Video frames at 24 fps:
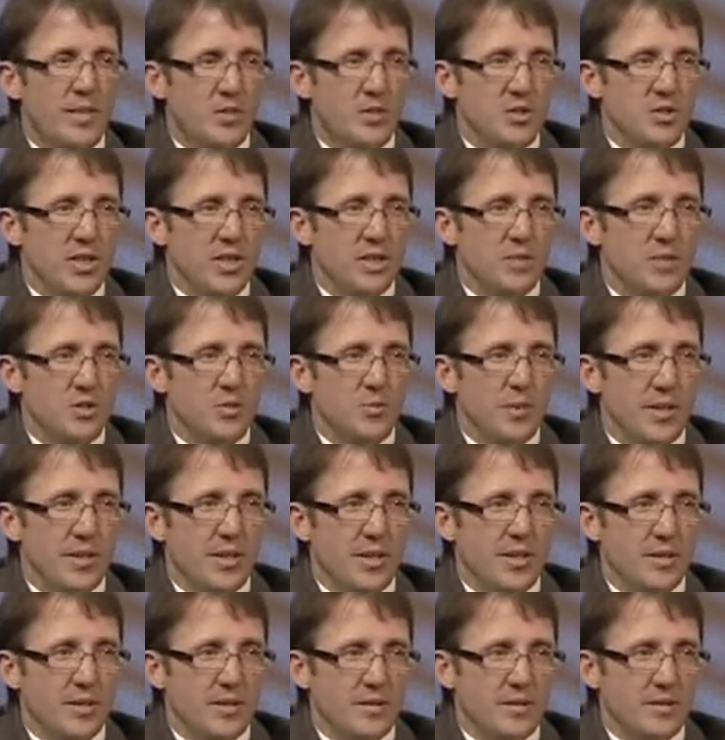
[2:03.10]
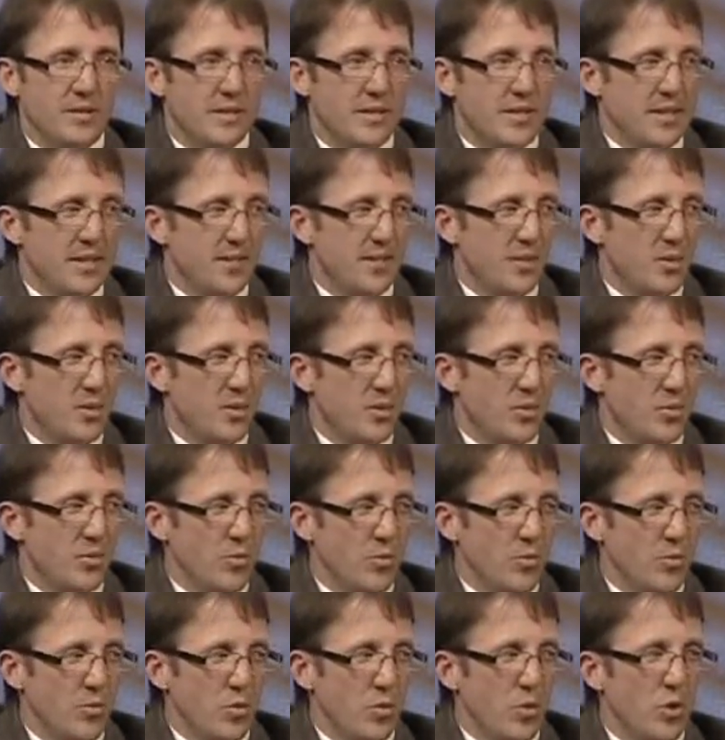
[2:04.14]
injections because even
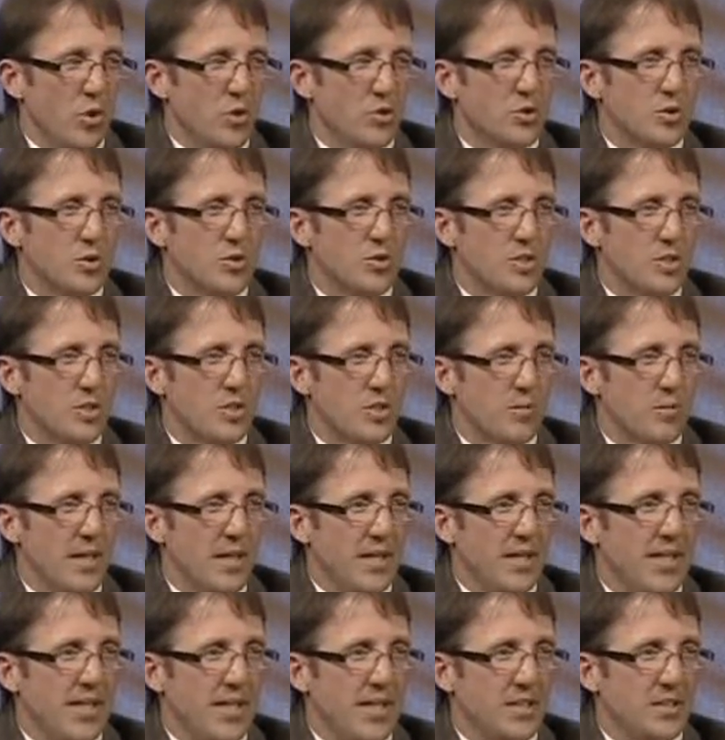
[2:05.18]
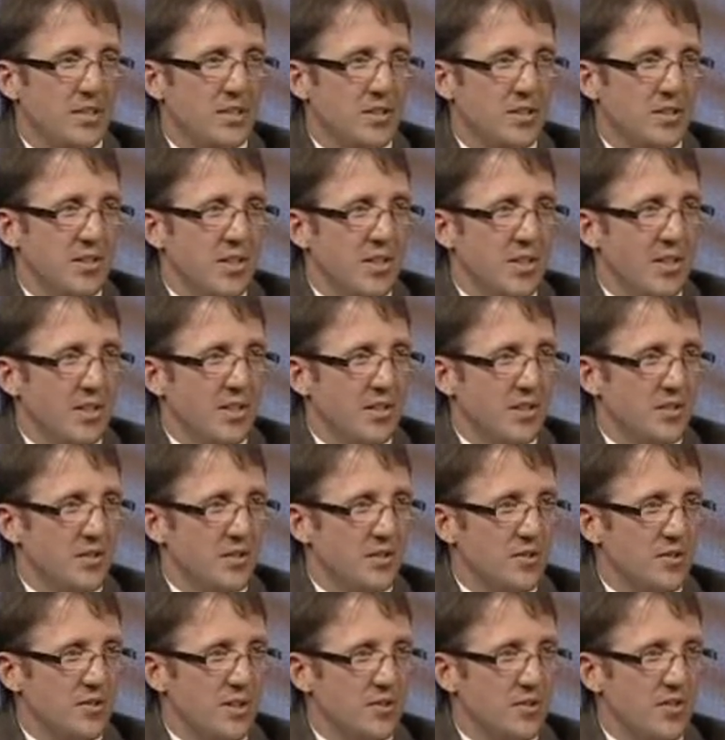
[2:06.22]
though cortisone is a good medication,
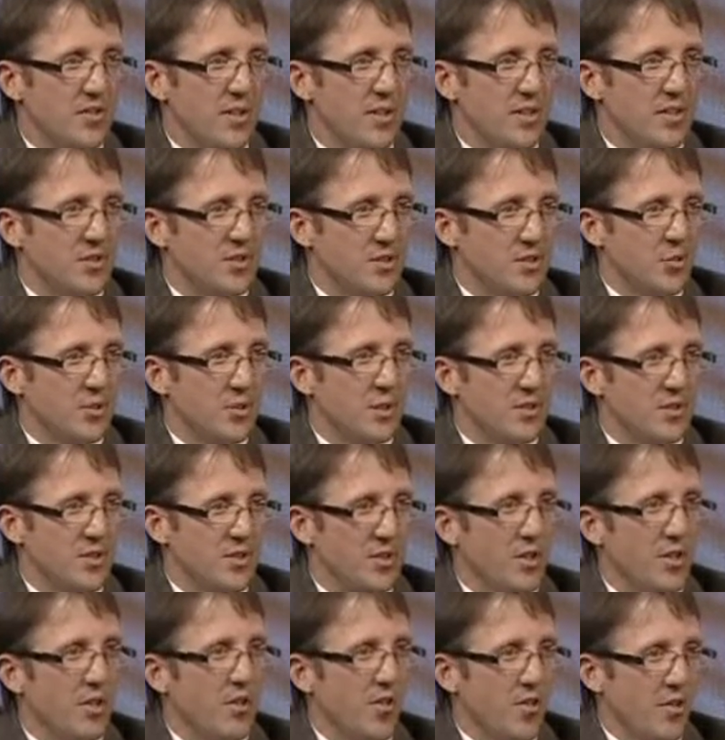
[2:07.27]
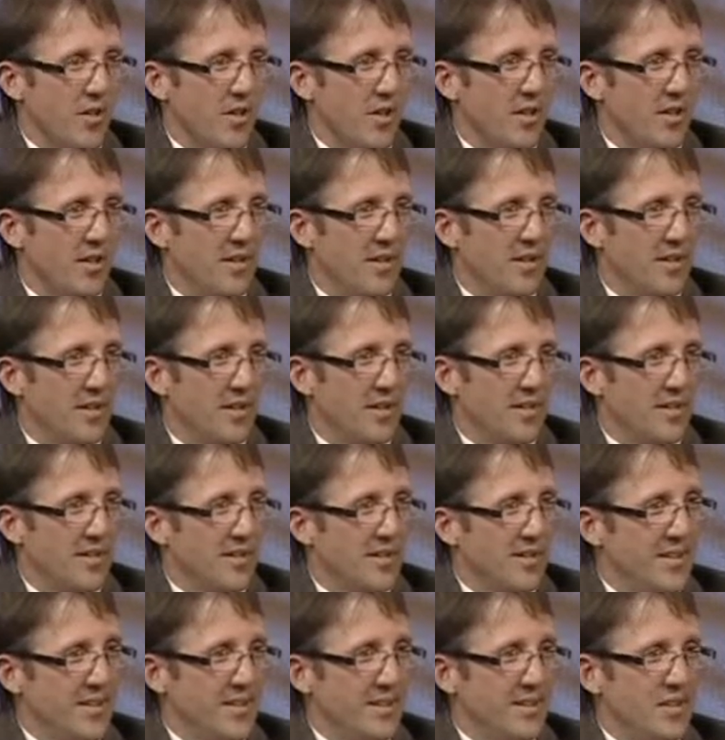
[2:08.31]
there's such a thing as too much of a good thing.
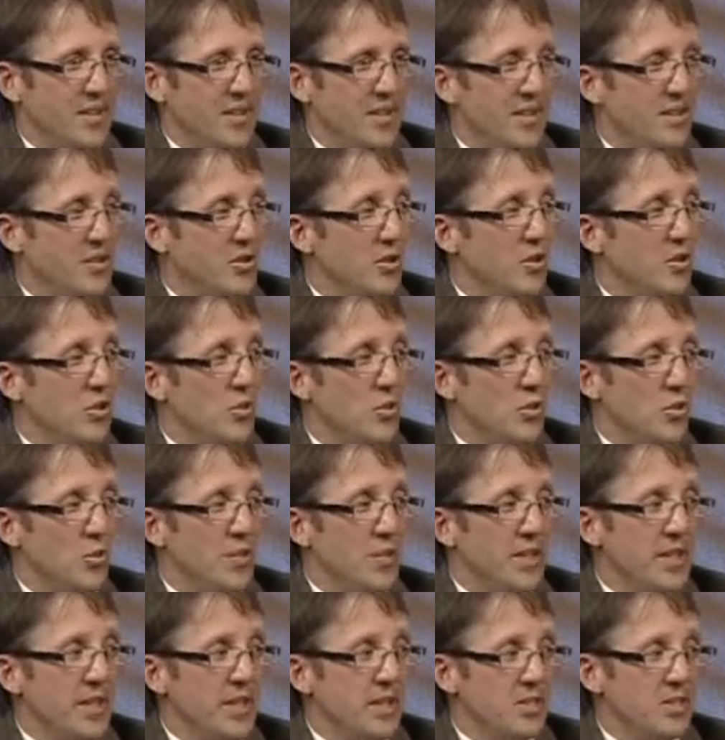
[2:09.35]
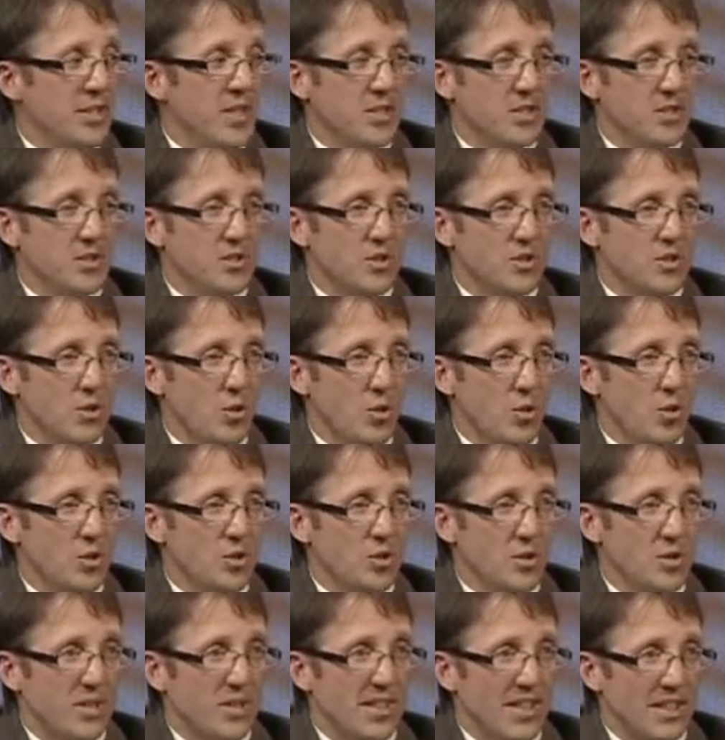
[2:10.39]
Too many injections of
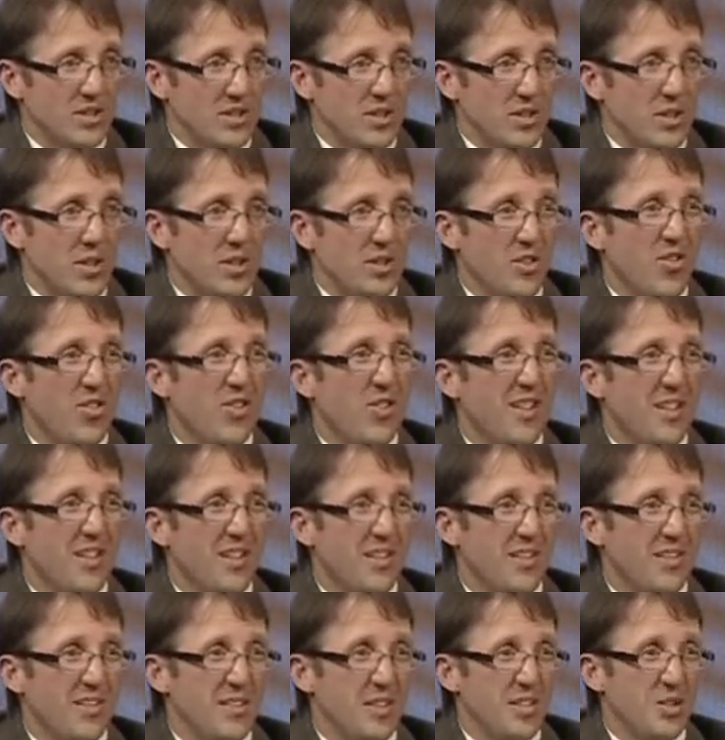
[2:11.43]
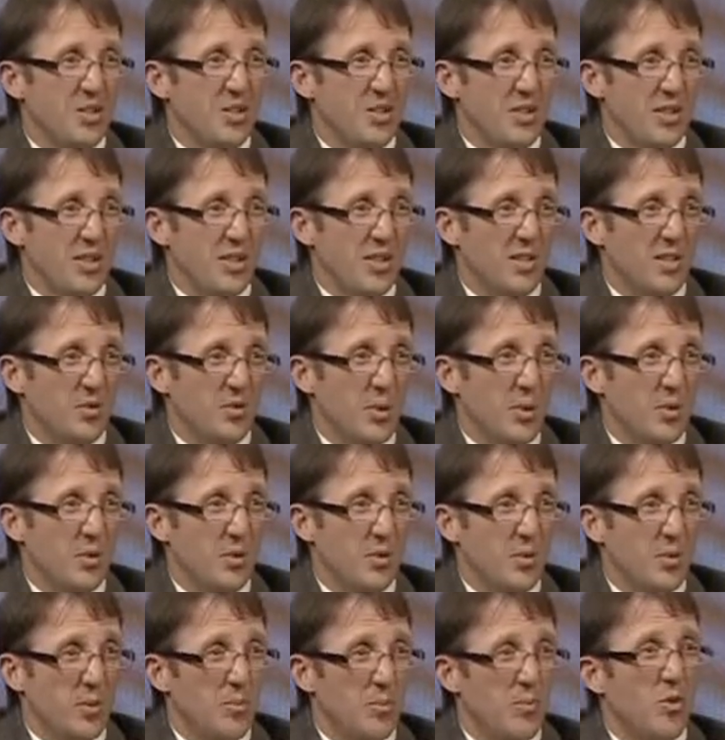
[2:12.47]
cortisone can actually cause thinning of the tissue and cause
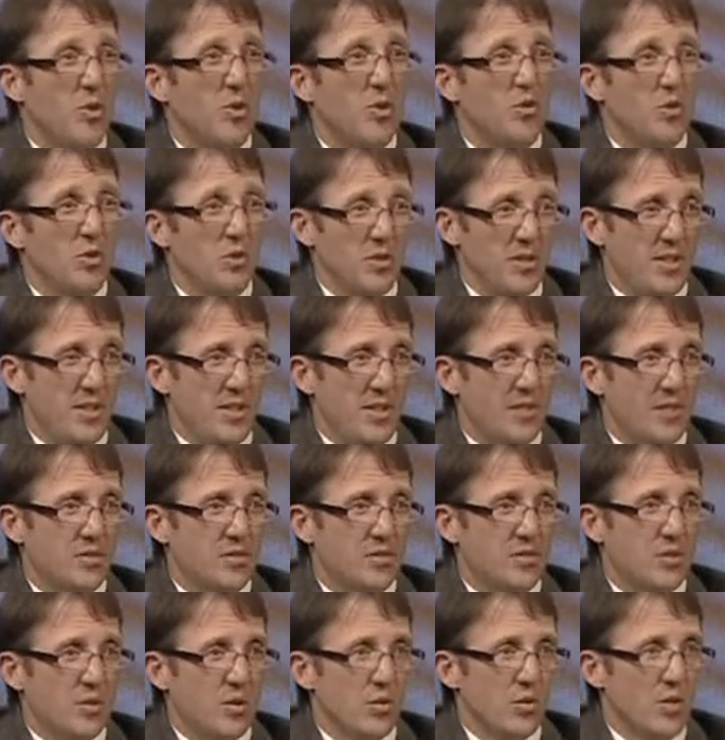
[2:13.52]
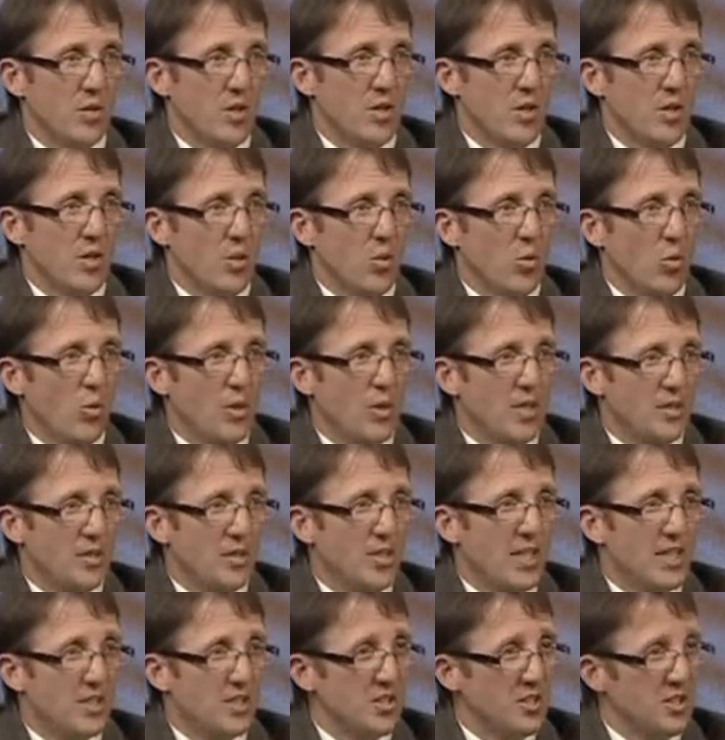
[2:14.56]
people to be prone to tears. So one
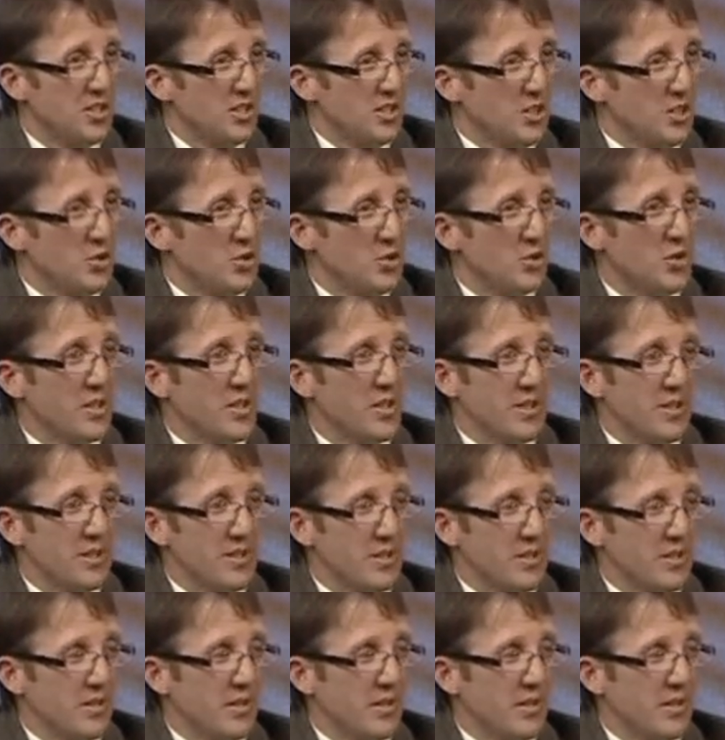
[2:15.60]
injection is usually